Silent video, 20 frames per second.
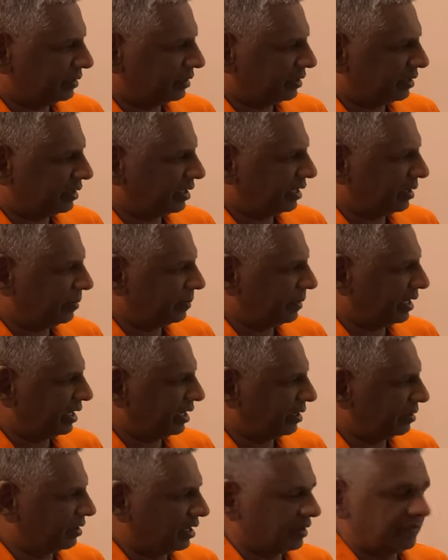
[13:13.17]

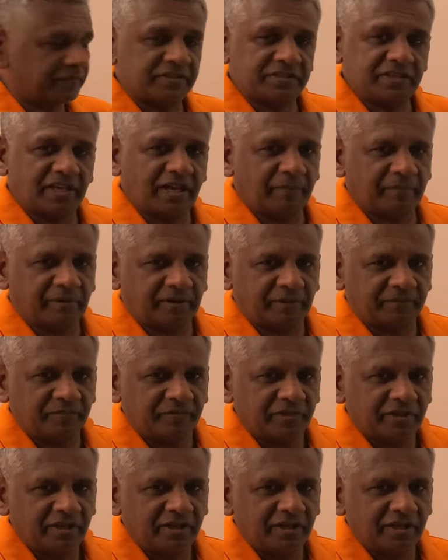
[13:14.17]
beginning to love this camera.
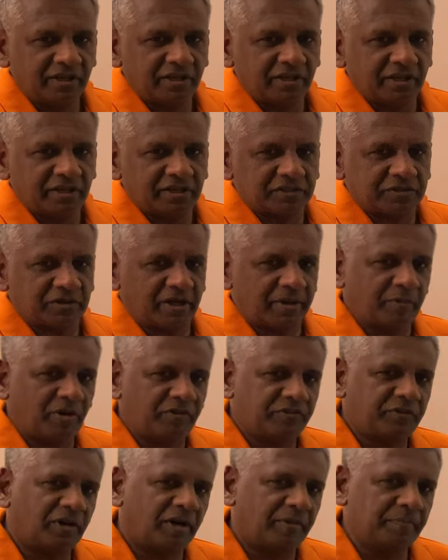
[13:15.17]
So I'm off
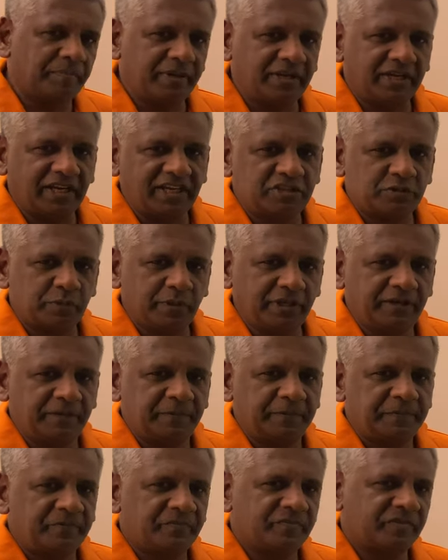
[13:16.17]
to Hampi next week,
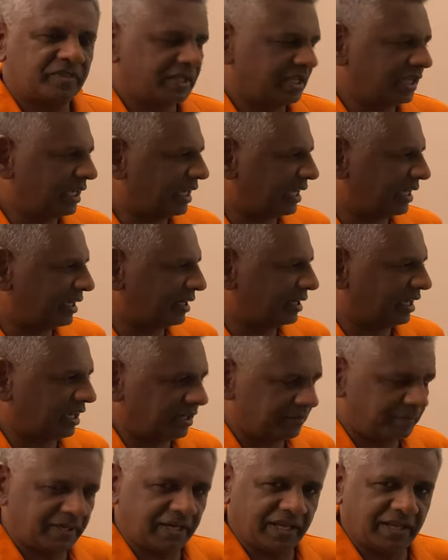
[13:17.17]
and I'll
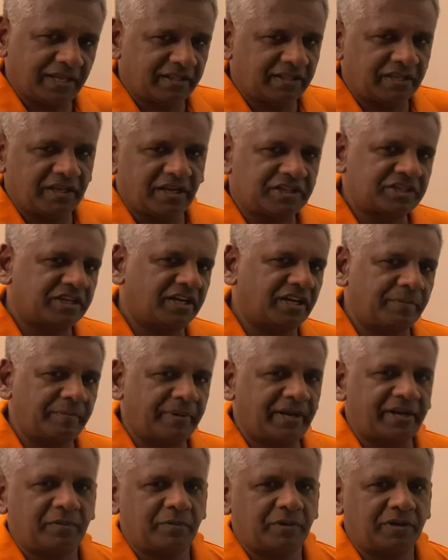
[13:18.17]
be taking the Yashica
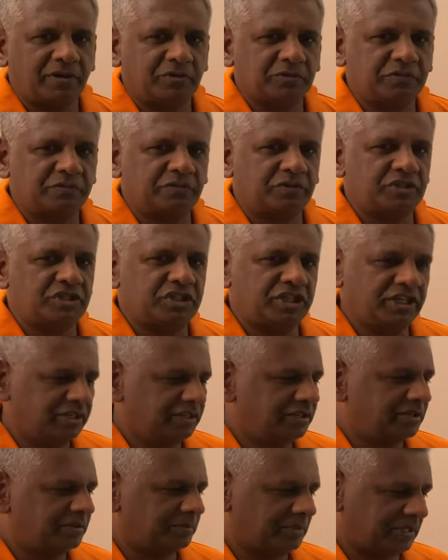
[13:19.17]
Mat 124G,
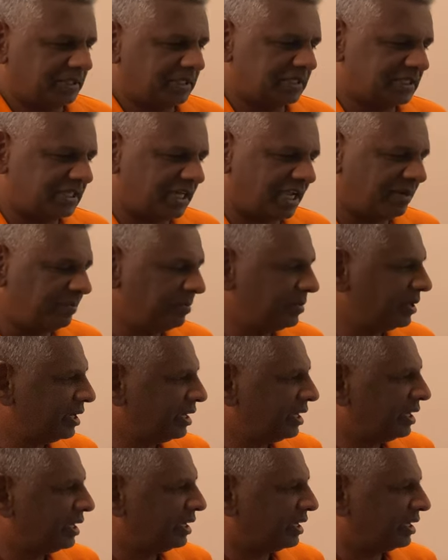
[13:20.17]
but this time
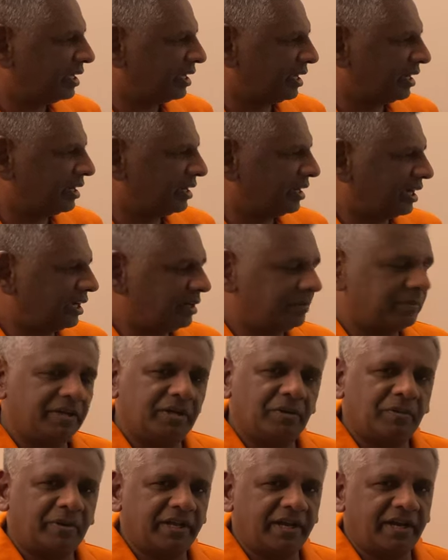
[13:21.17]
I'll be
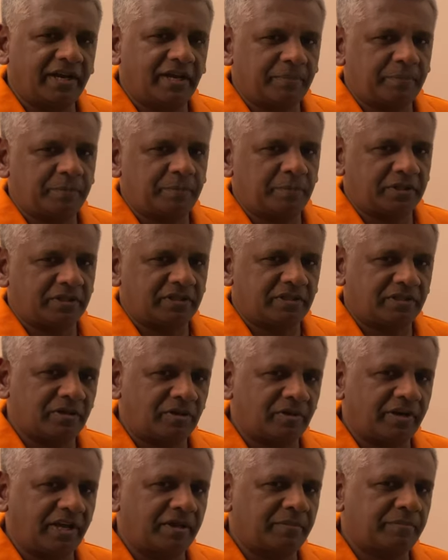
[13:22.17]
loading it up with
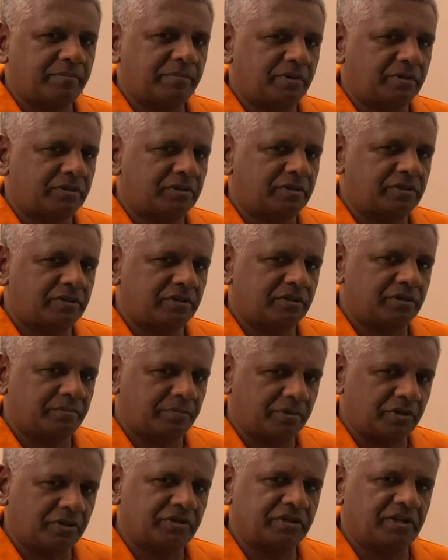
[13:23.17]
Kodak
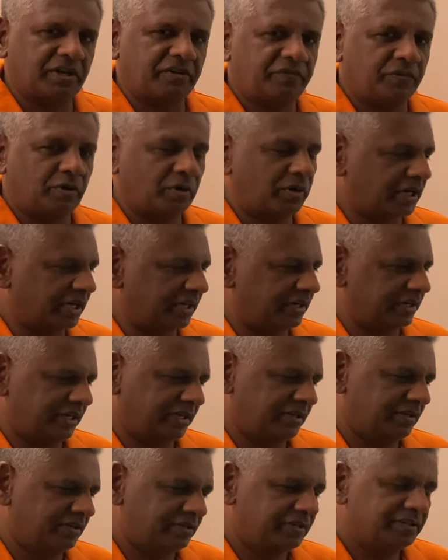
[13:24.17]
Portra 400.
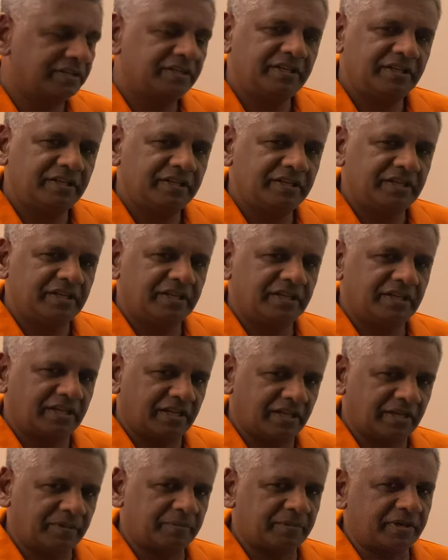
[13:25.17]

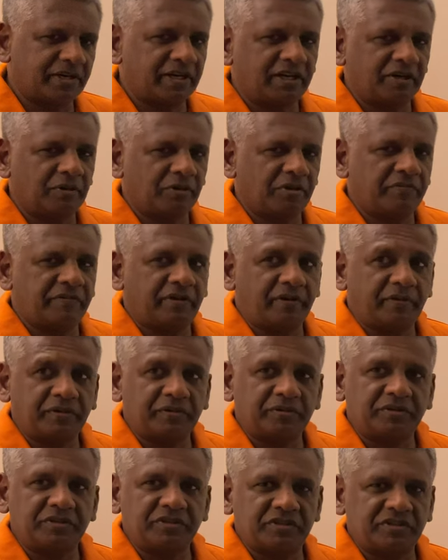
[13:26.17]
I'm really looking forward to
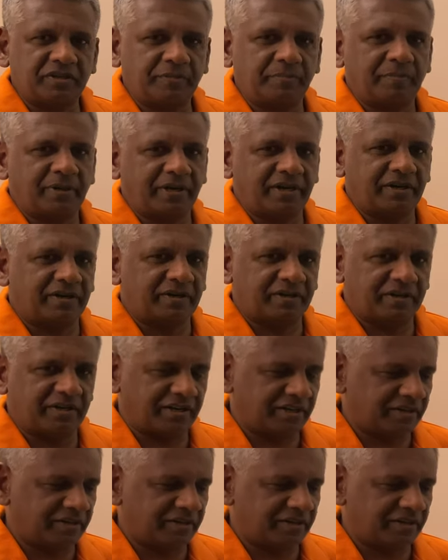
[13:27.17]
this trip, and